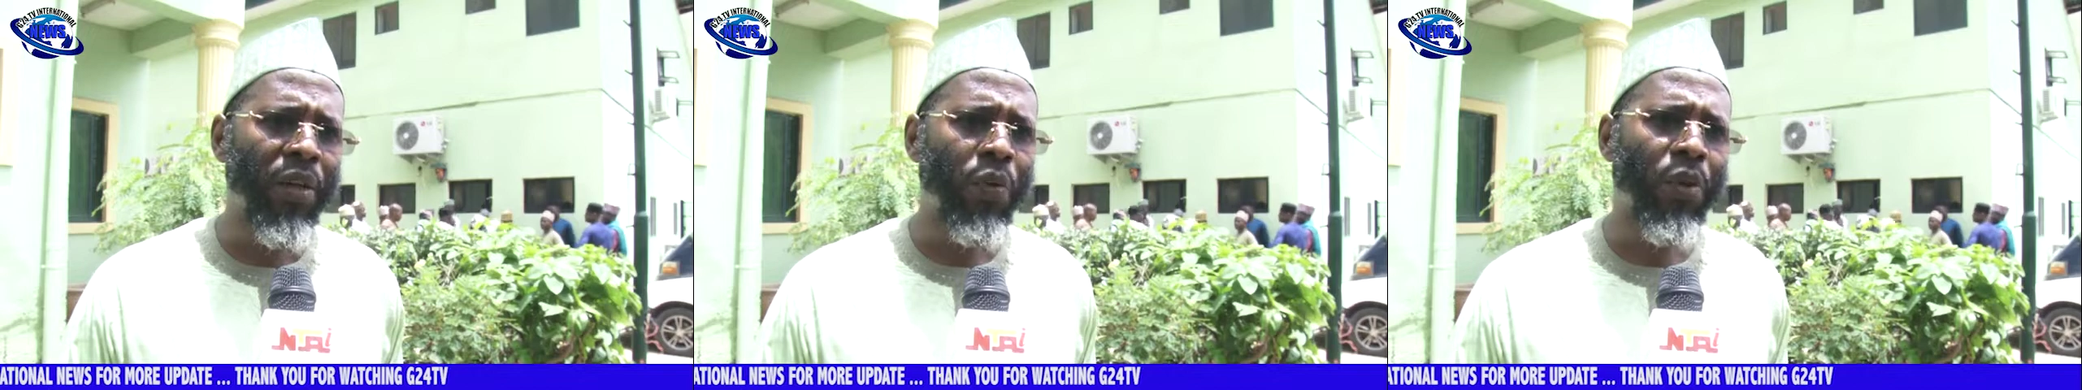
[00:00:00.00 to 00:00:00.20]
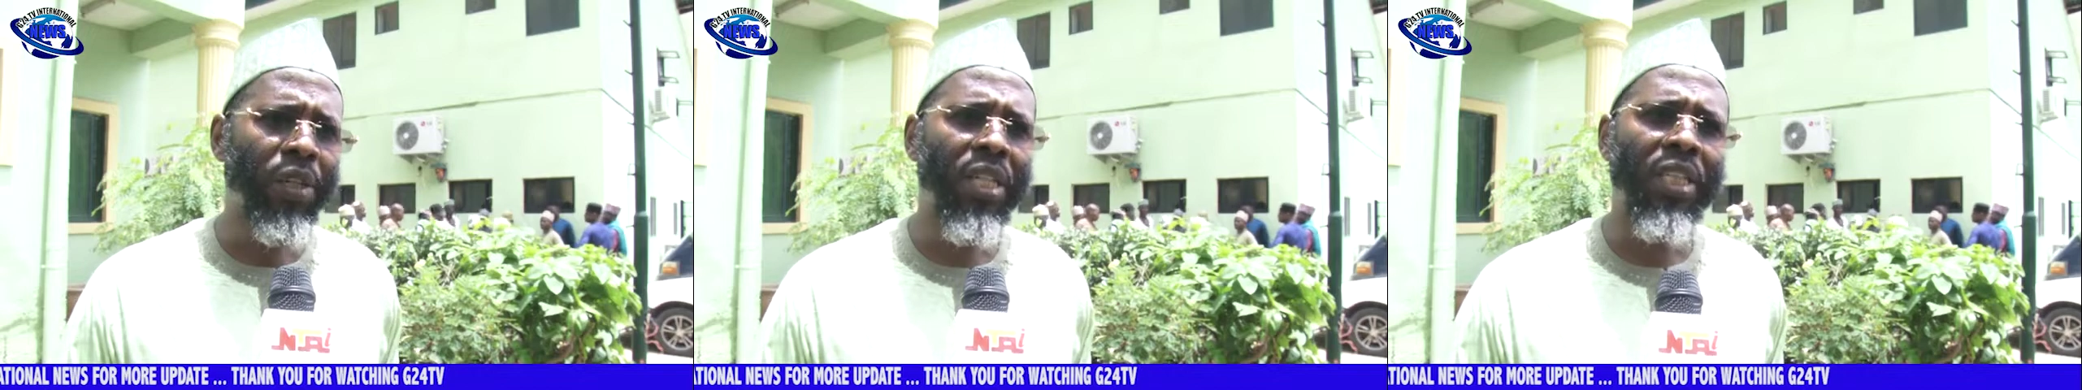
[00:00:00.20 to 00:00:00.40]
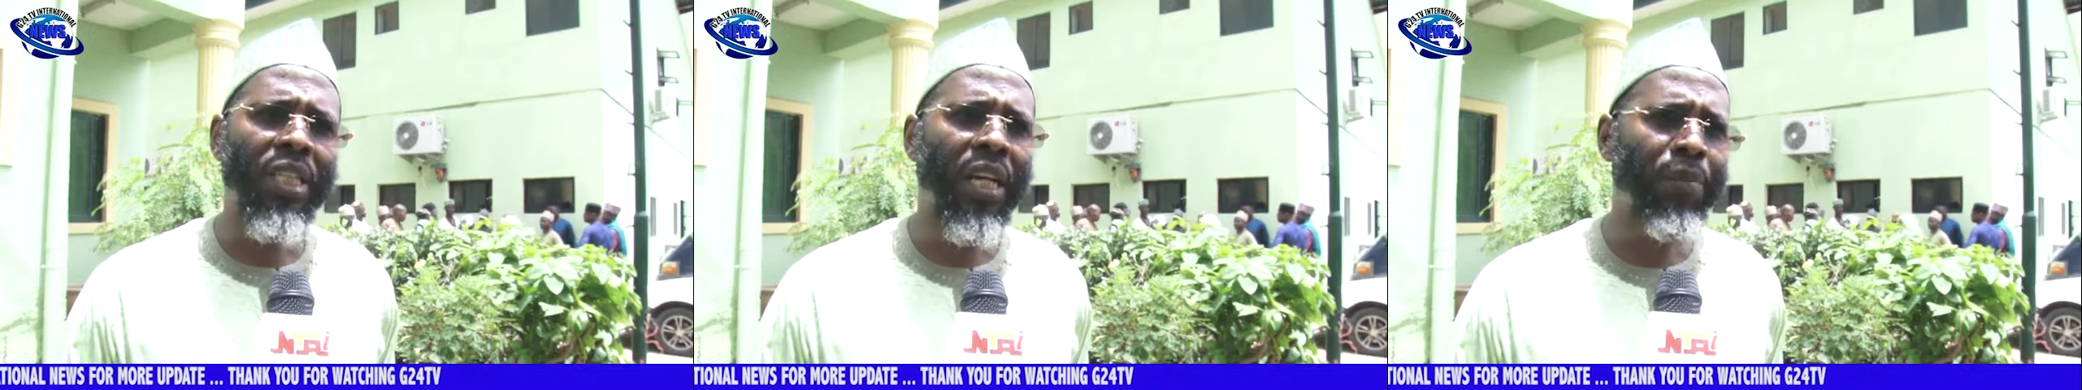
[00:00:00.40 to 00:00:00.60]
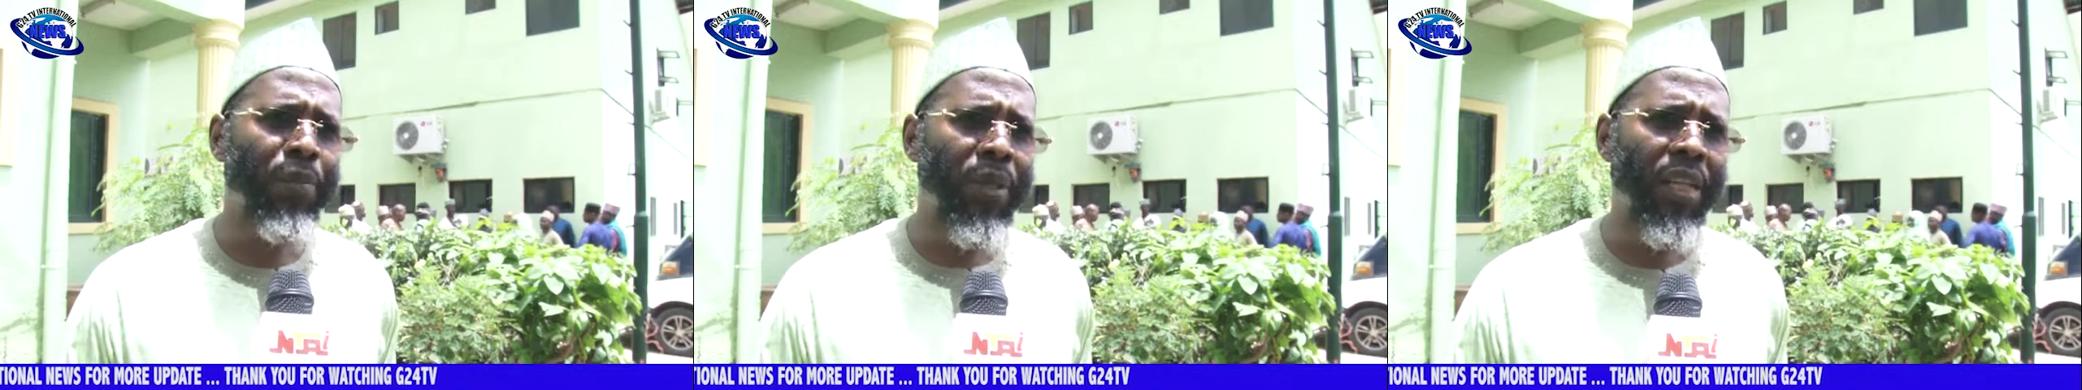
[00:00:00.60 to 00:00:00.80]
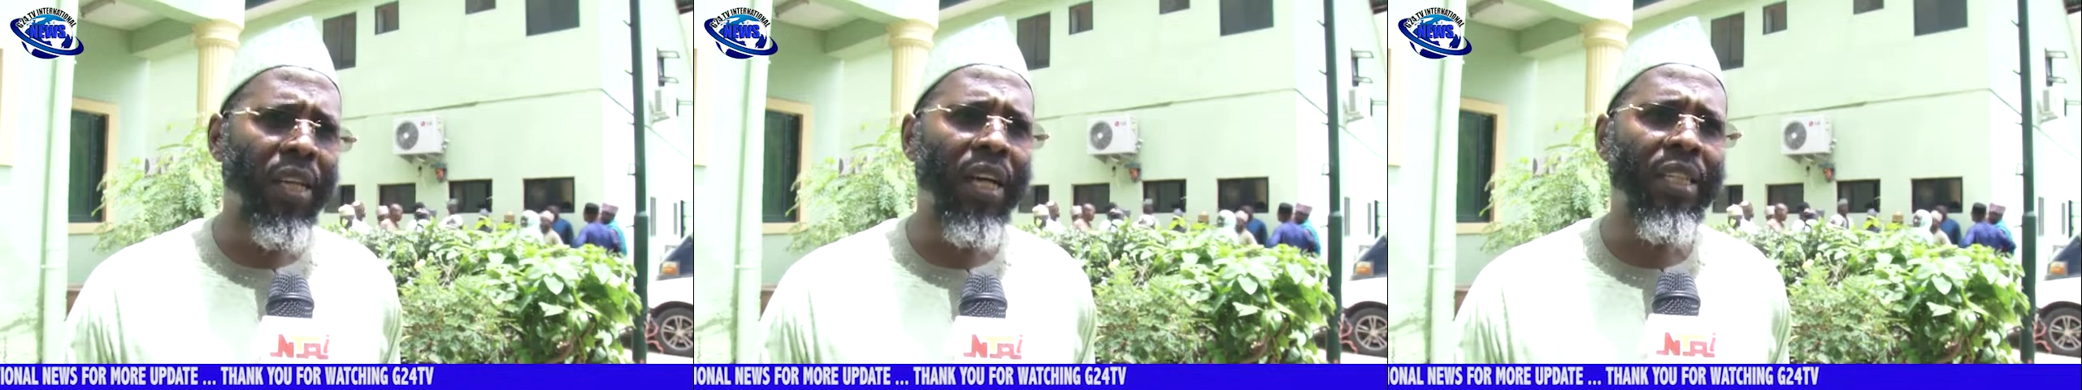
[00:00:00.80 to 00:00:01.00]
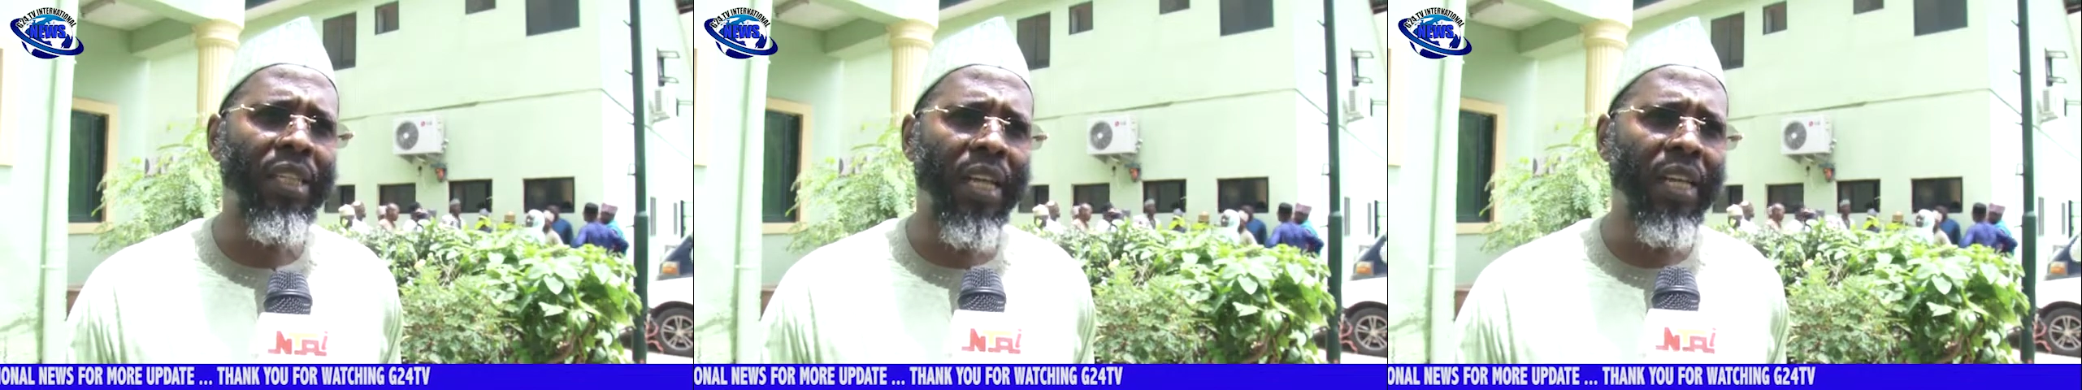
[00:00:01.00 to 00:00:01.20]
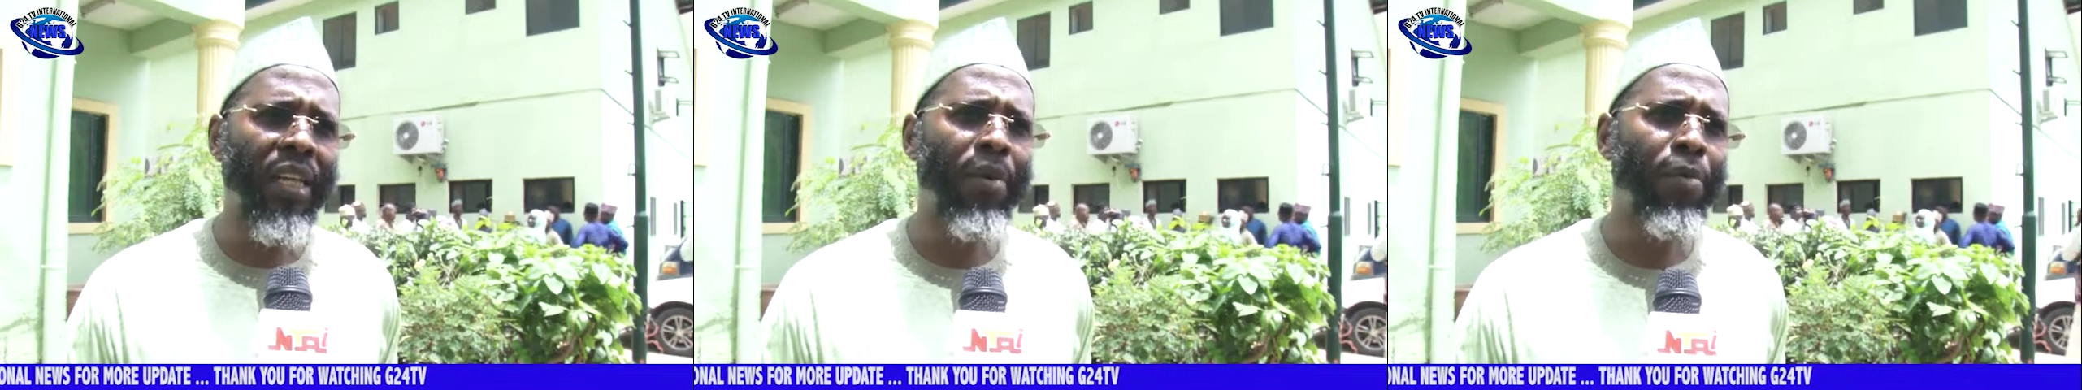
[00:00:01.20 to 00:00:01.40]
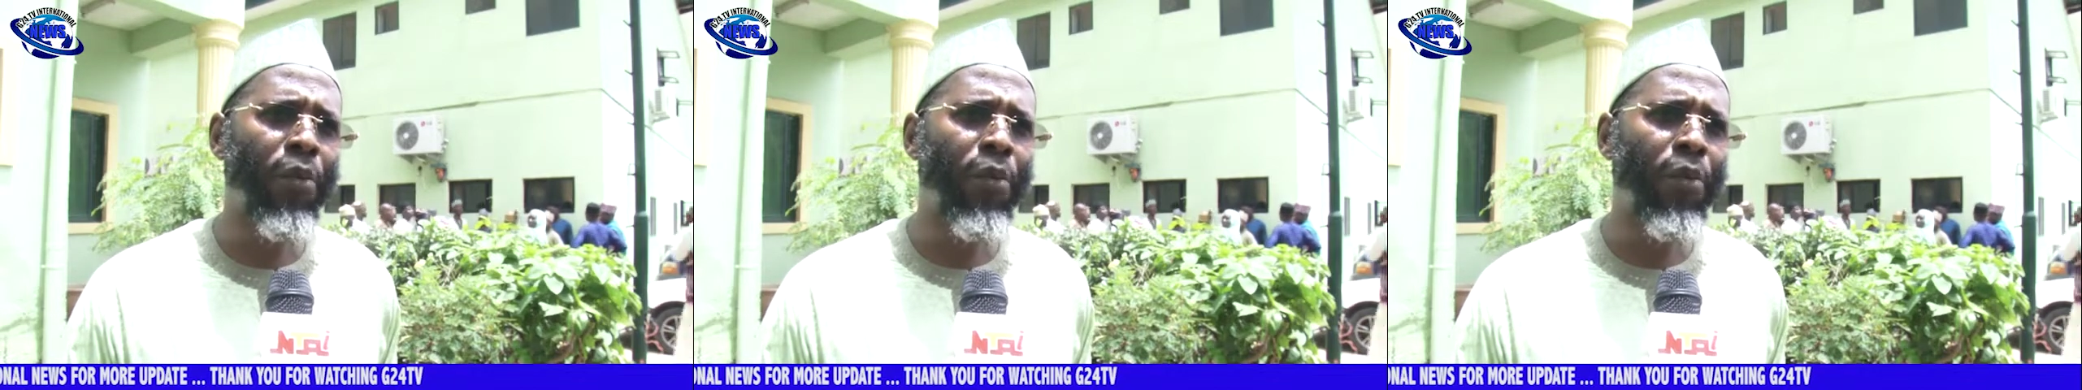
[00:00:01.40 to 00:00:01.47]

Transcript: what is happening at any